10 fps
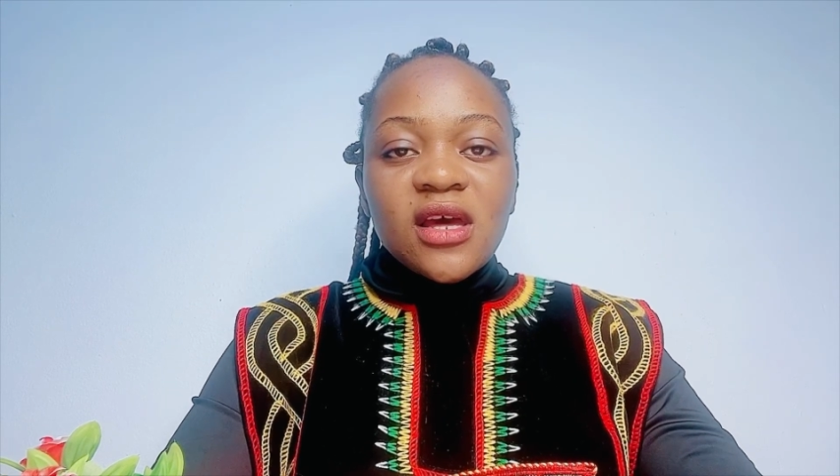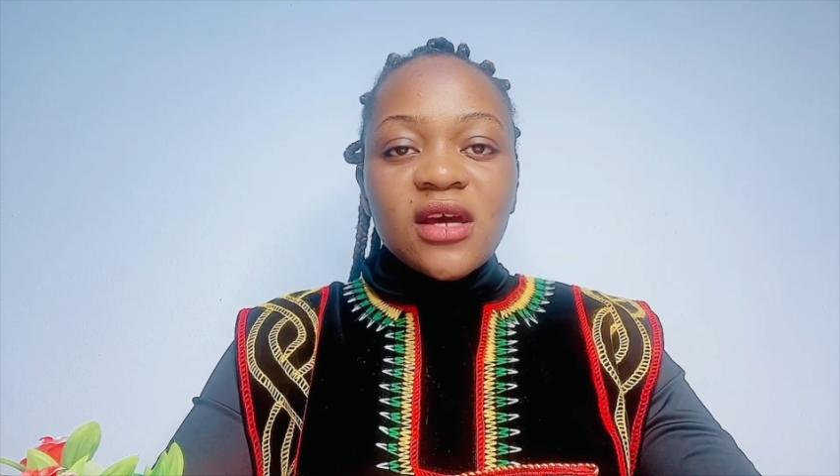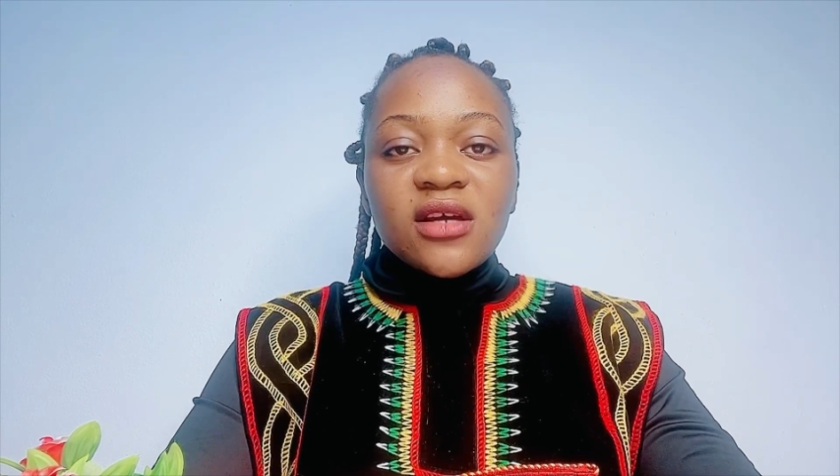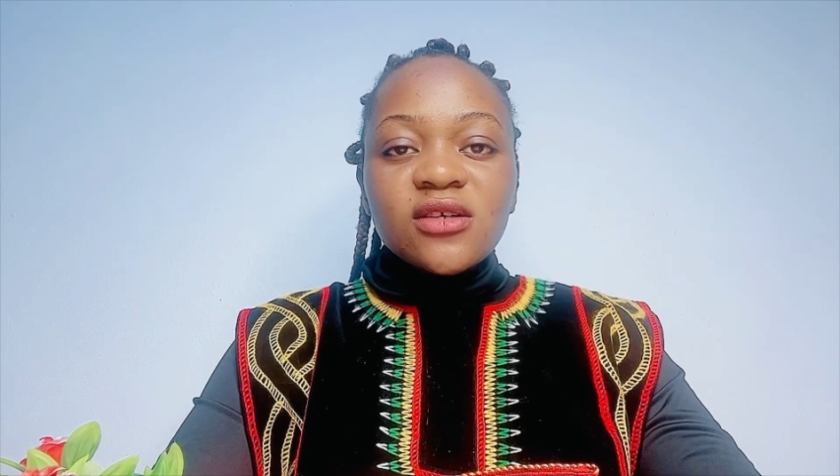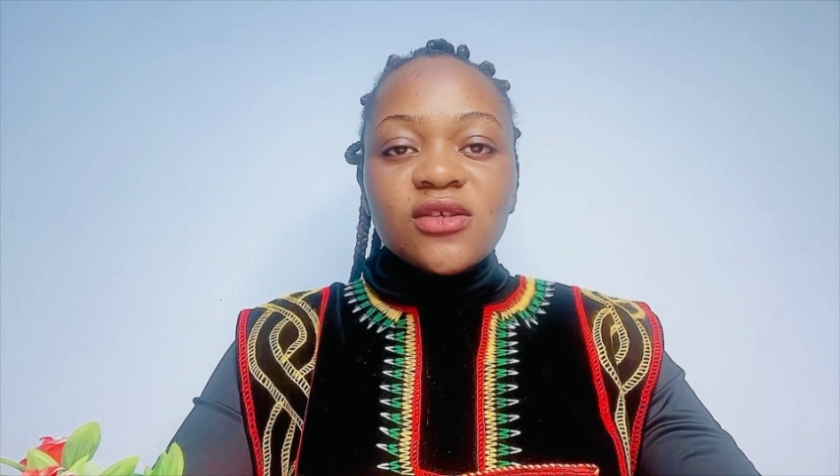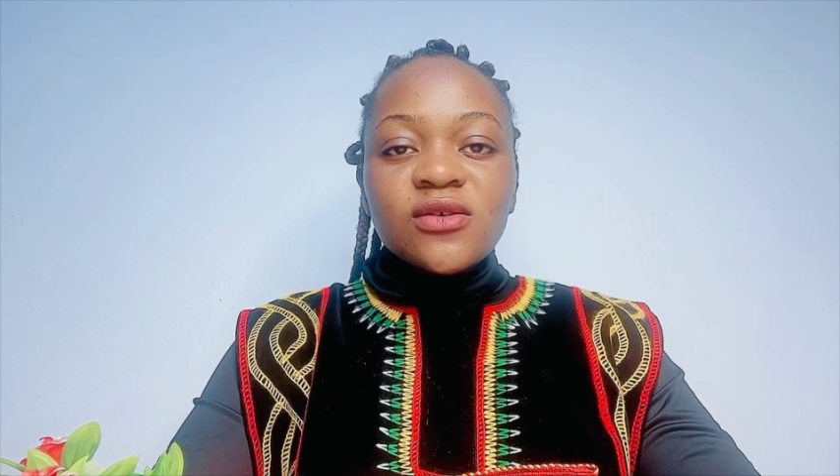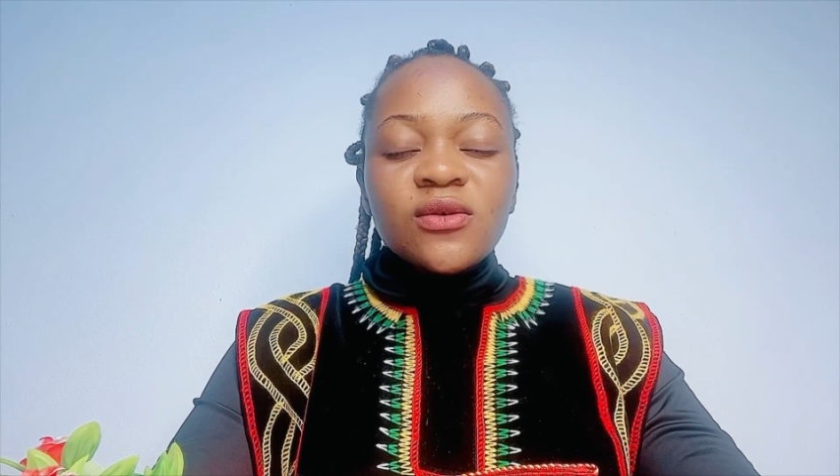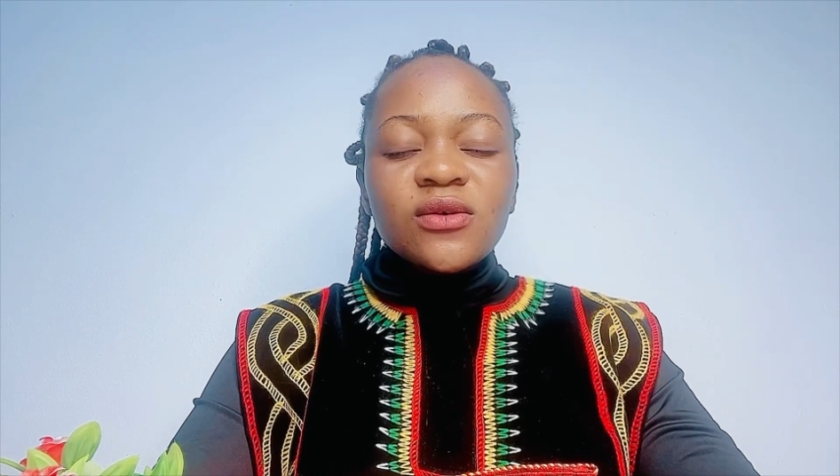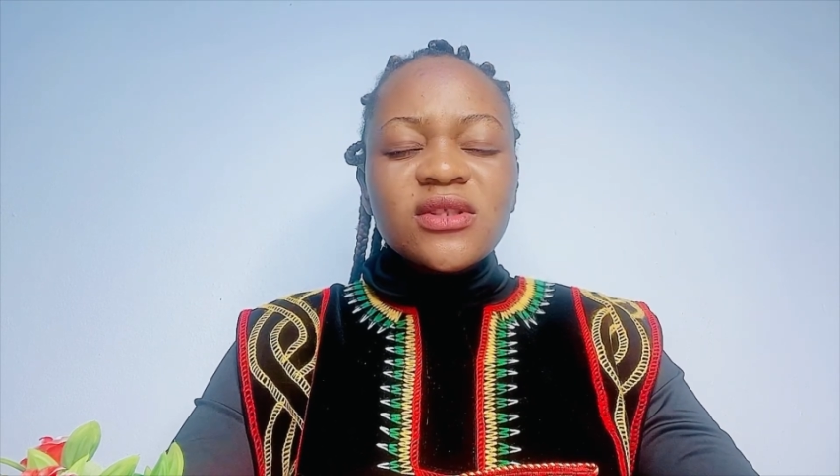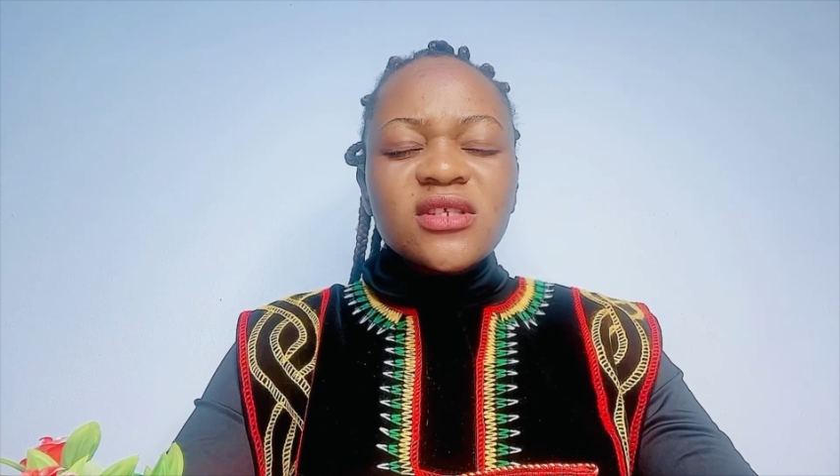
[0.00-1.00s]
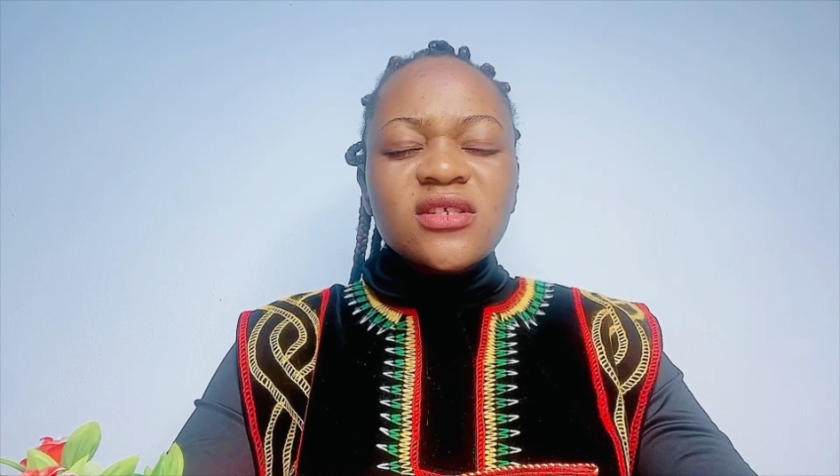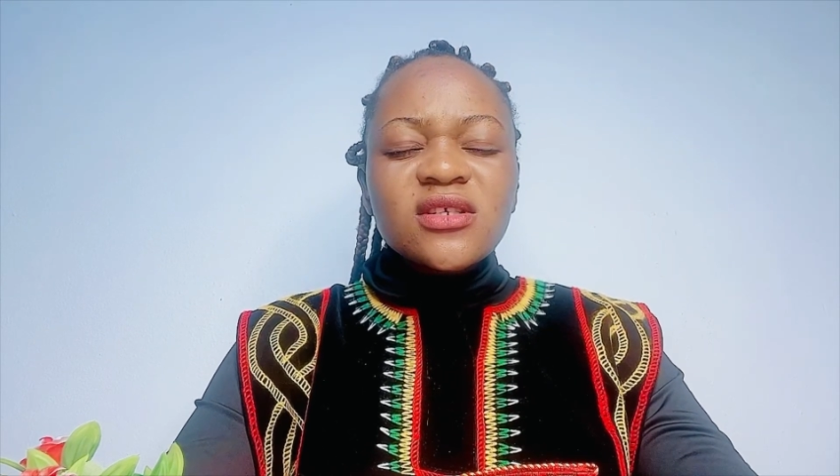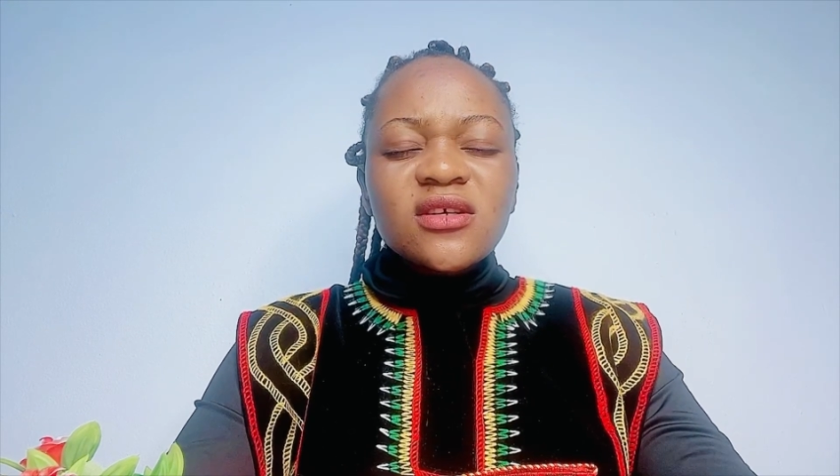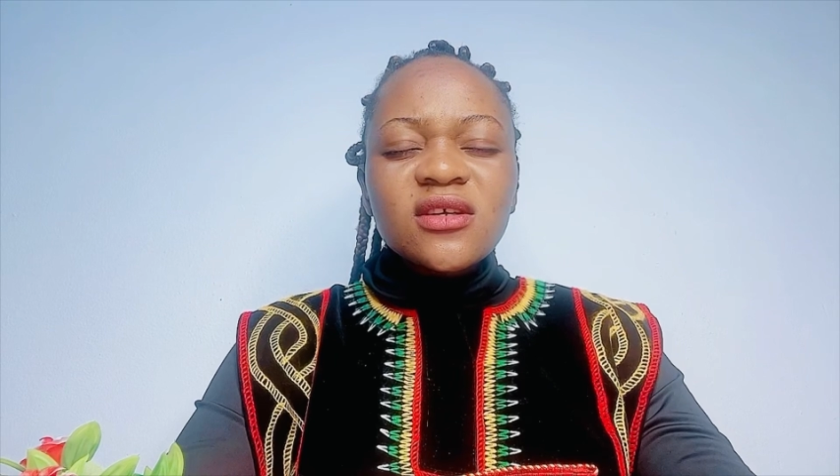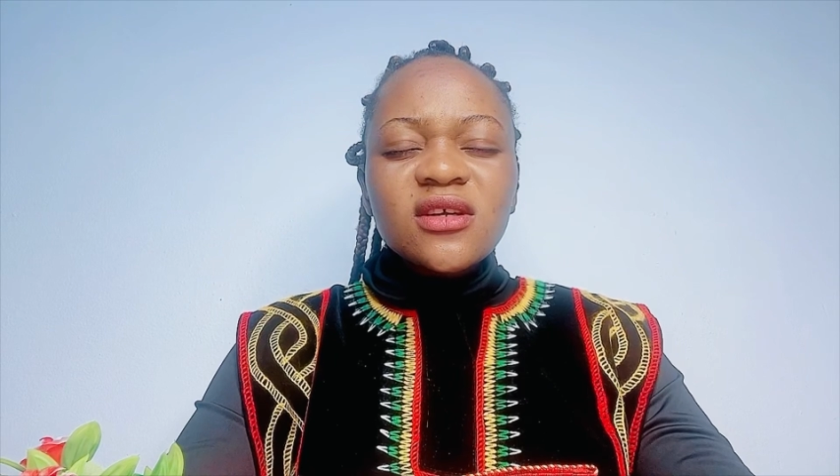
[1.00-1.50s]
and you know, this,